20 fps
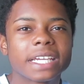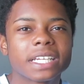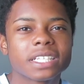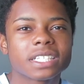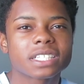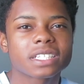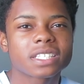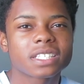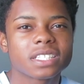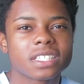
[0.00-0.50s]
it
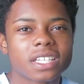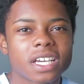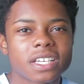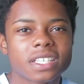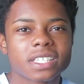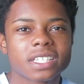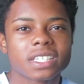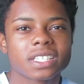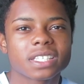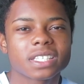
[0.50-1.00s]
just
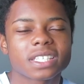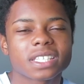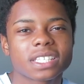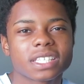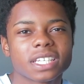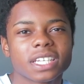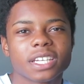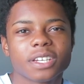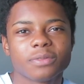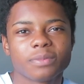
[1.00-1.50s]
doesn't
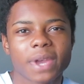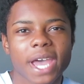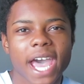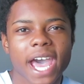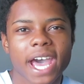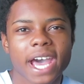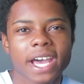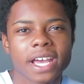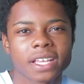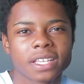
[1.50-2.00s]
seem
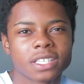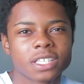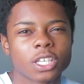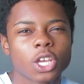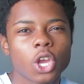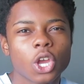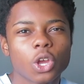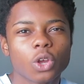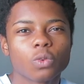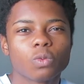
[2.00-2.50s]
as
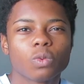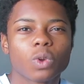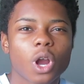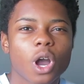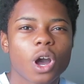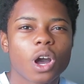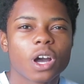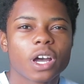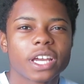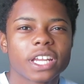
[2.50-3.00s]

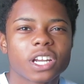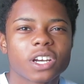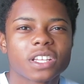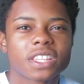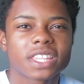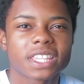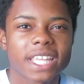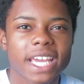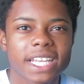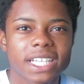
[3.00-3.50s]
raw and
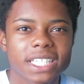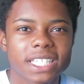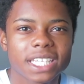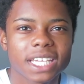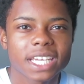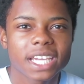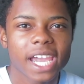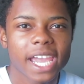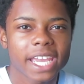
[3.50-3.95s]
authentic.